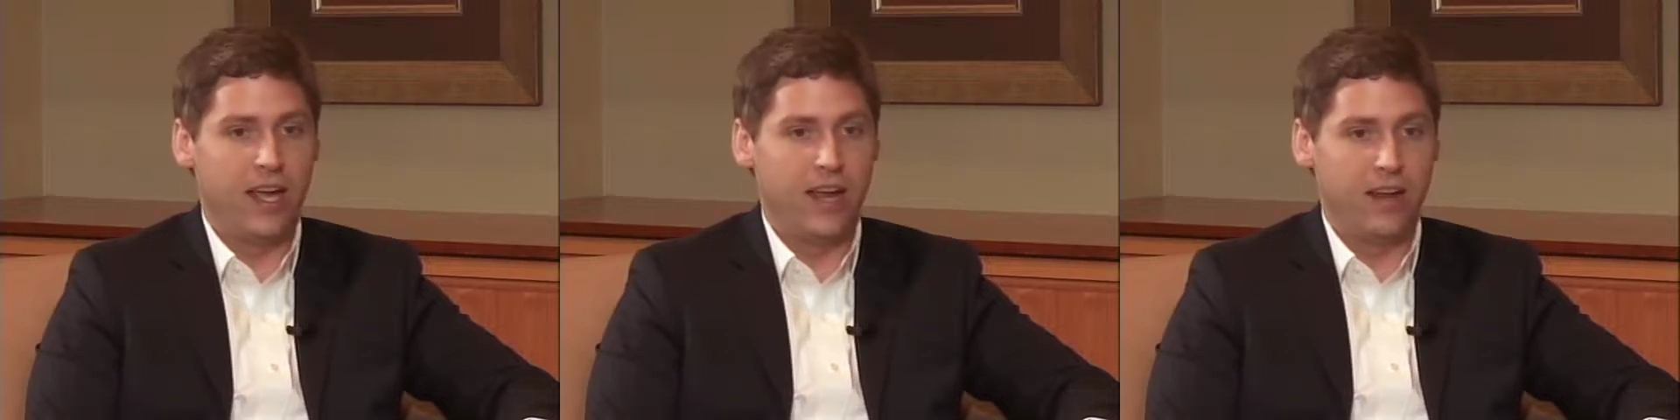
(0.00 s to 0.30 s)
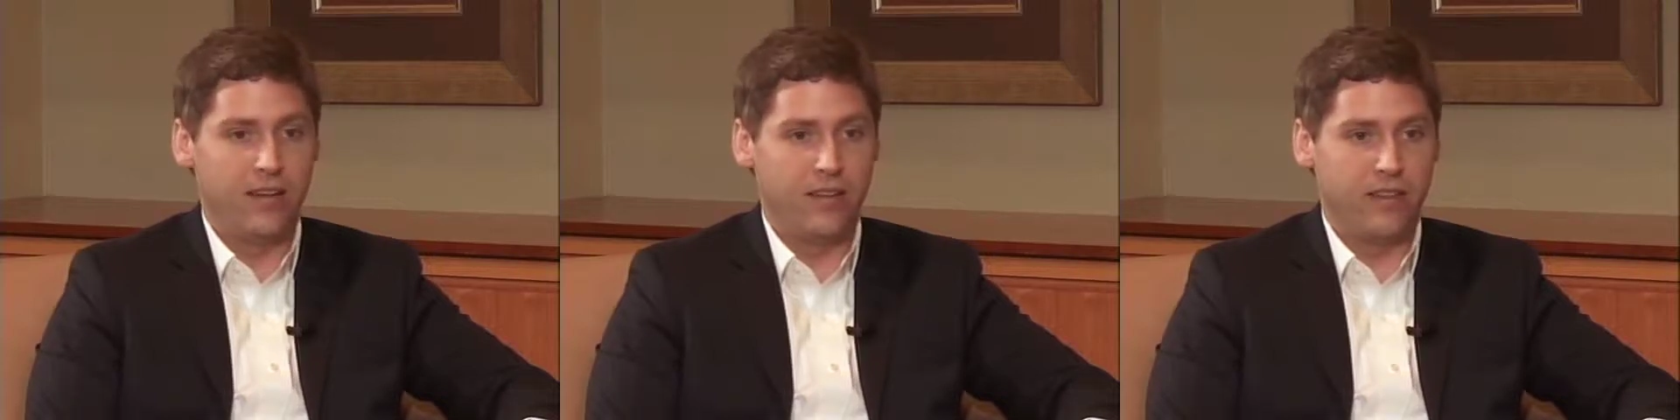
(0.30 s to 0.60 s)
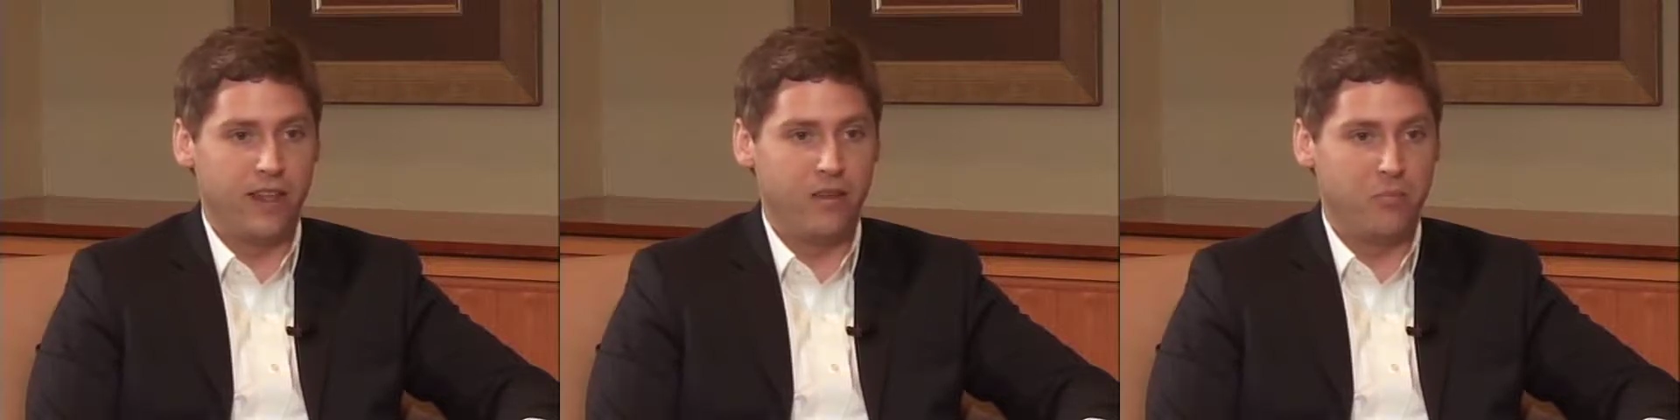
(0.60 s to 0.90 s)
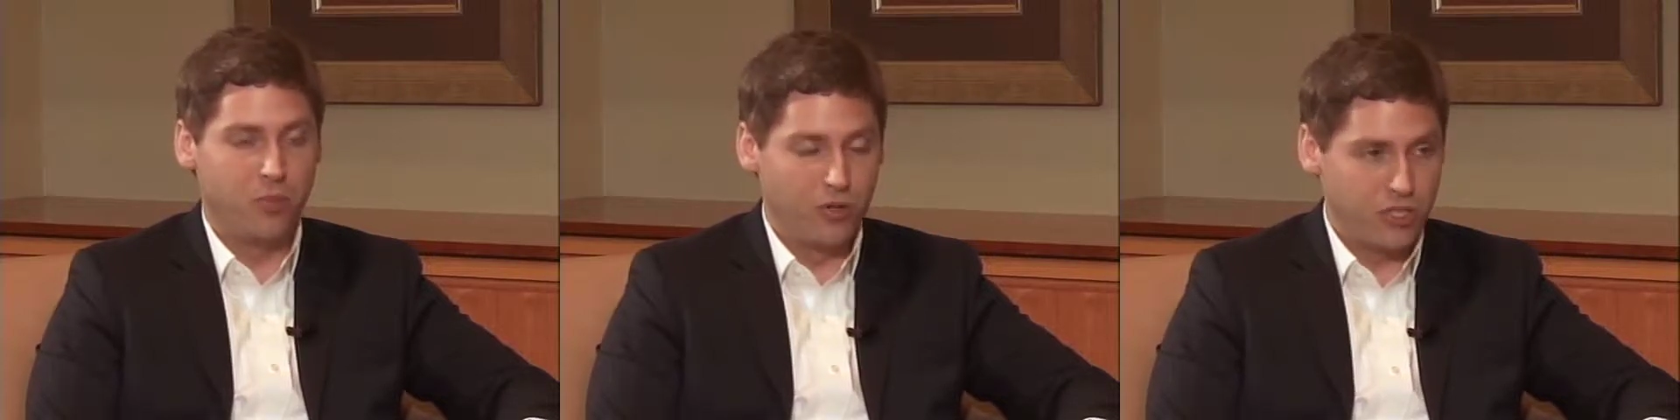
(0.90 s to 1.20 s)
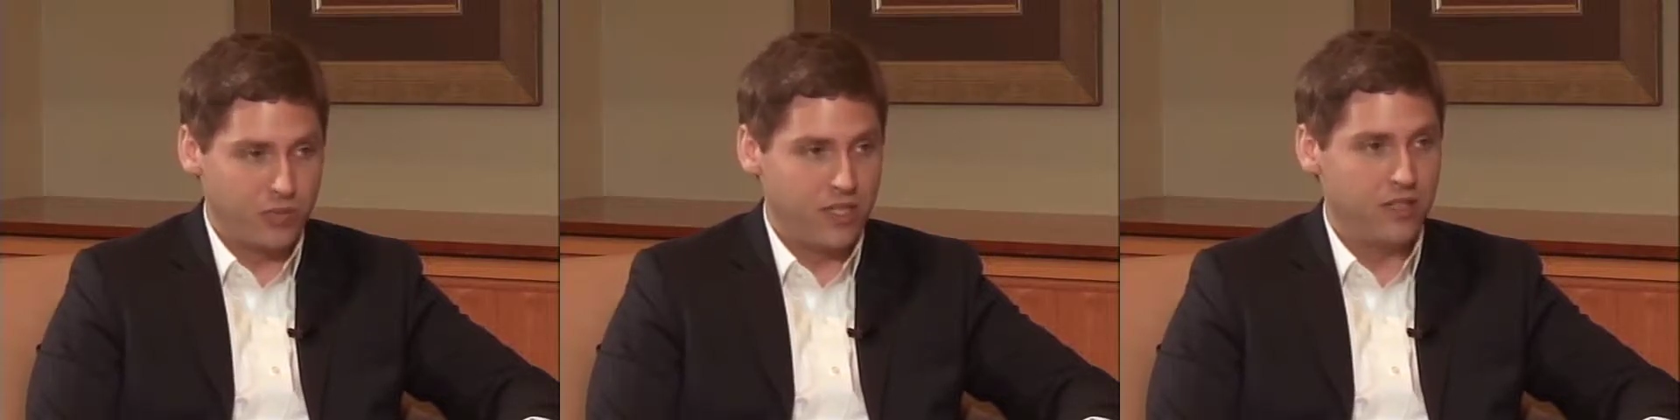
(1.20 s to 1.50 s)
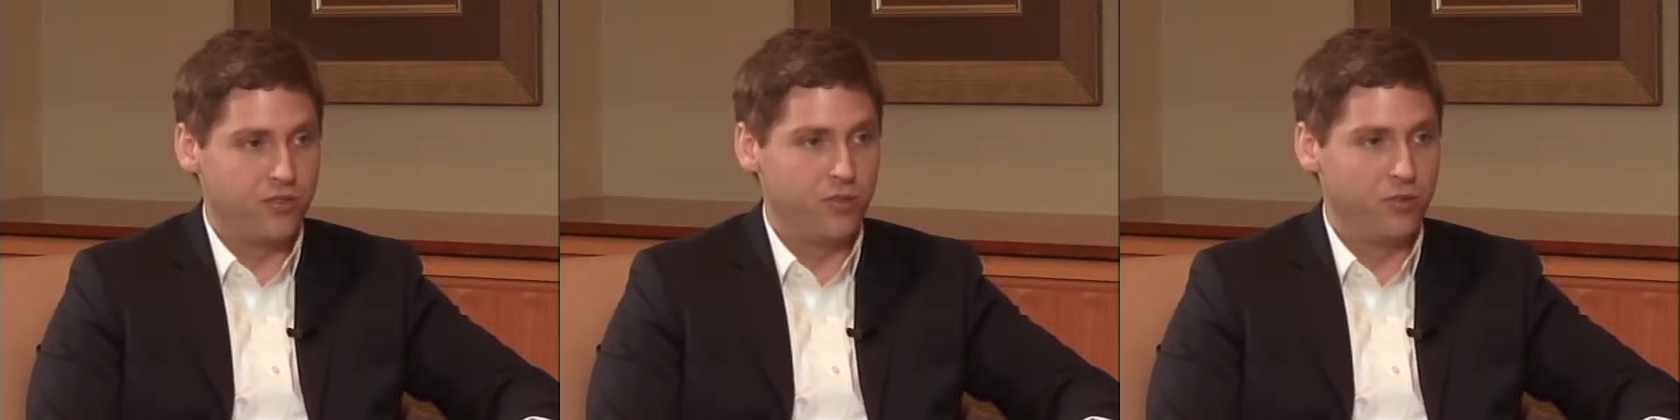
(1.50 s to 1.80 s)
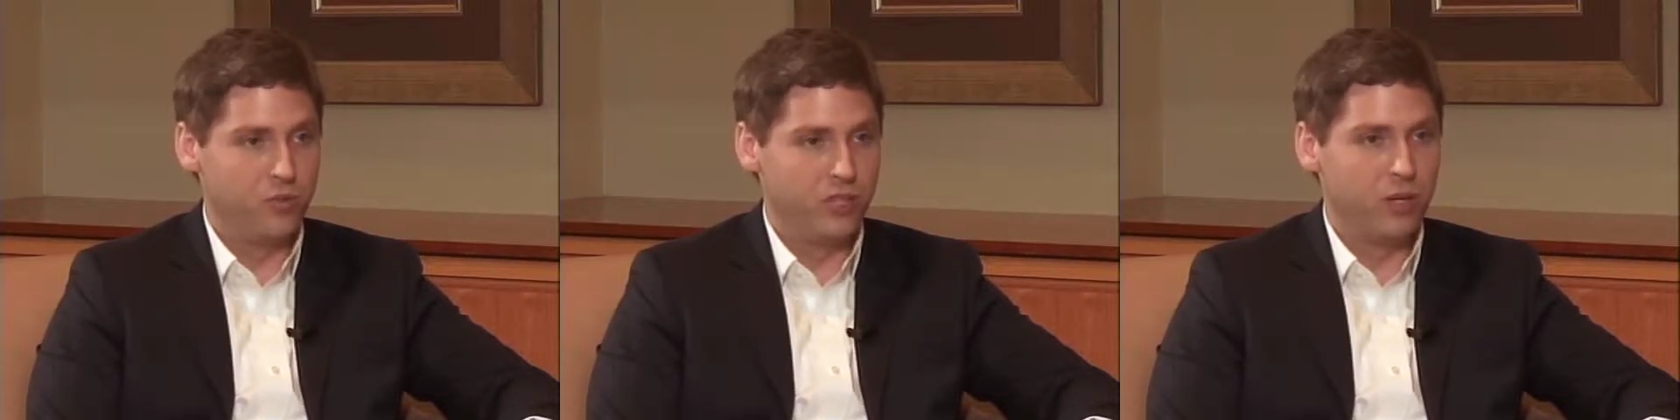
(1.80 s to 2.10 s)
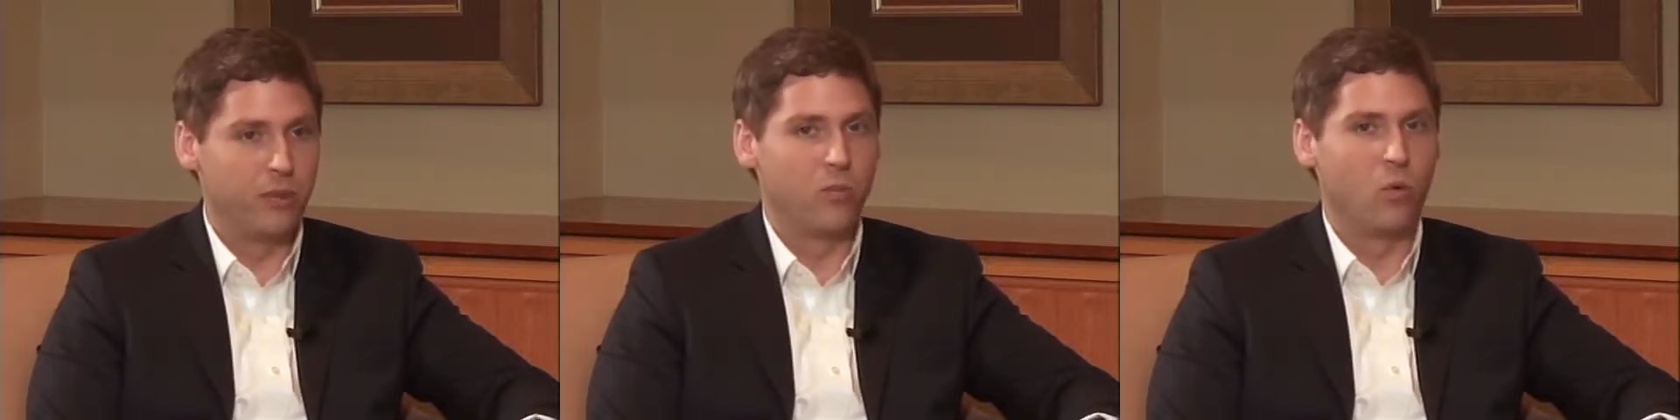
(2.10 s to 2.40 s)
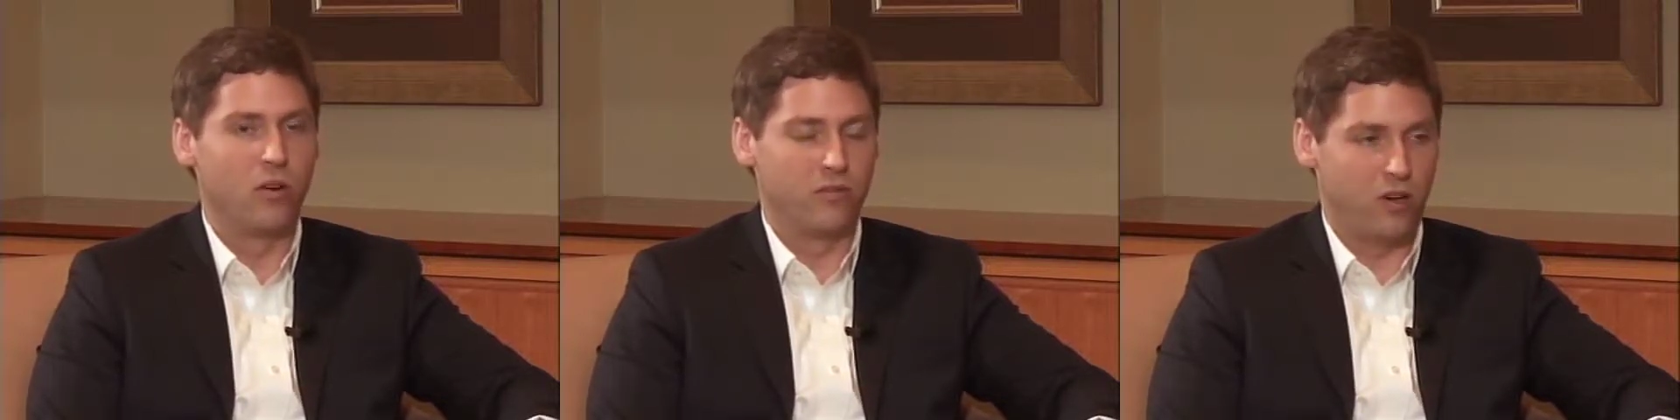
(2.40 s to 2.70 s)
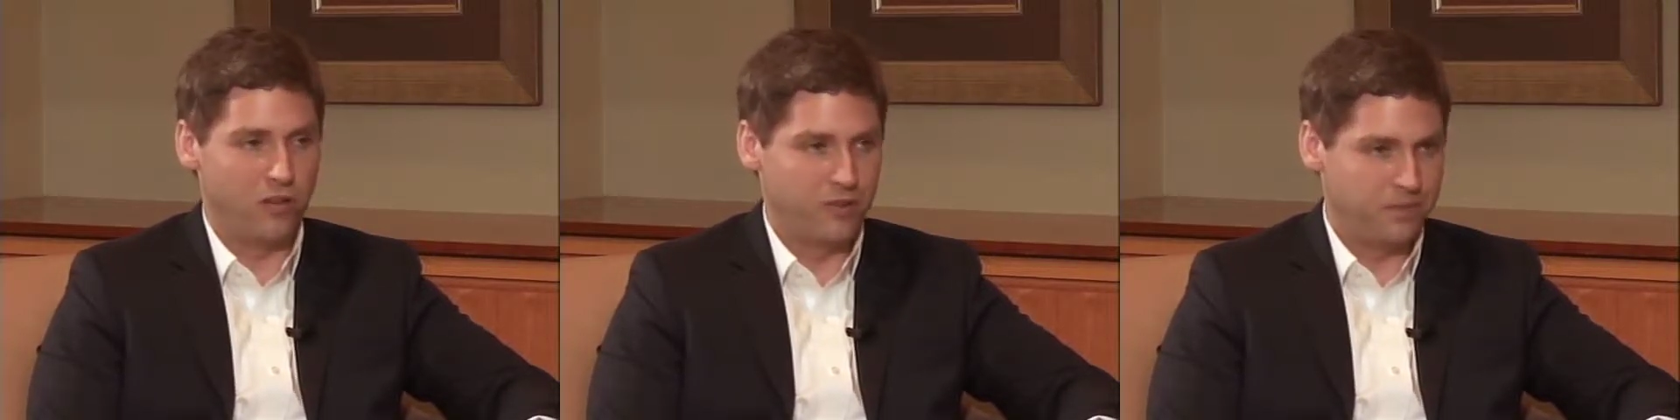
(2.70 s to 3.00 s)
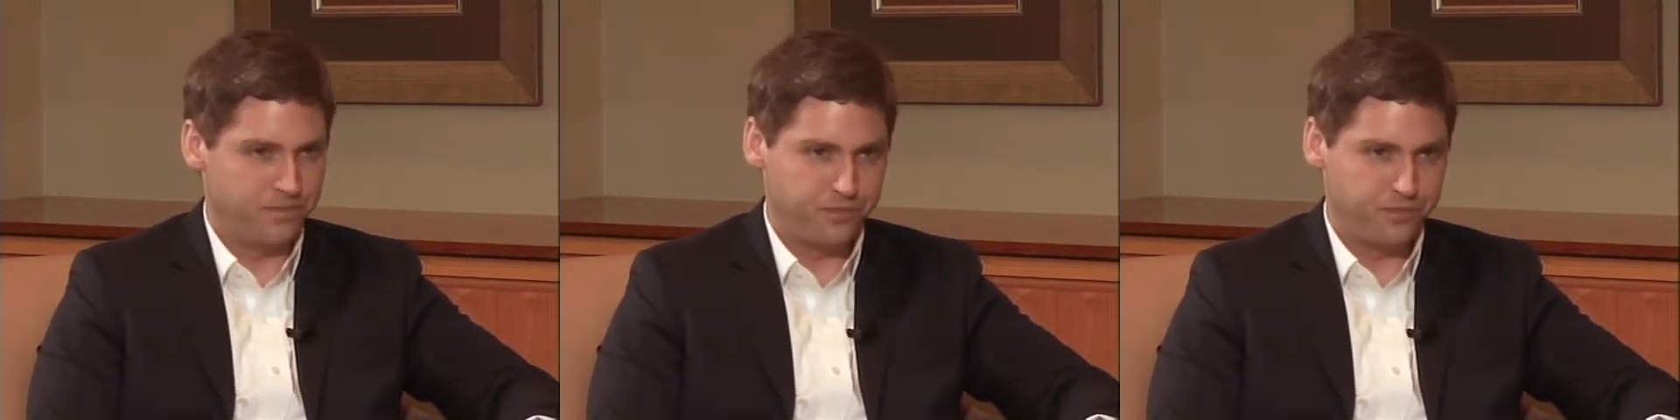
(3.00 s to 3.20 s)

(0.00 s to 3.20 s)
and they pushed me into becoming more involved.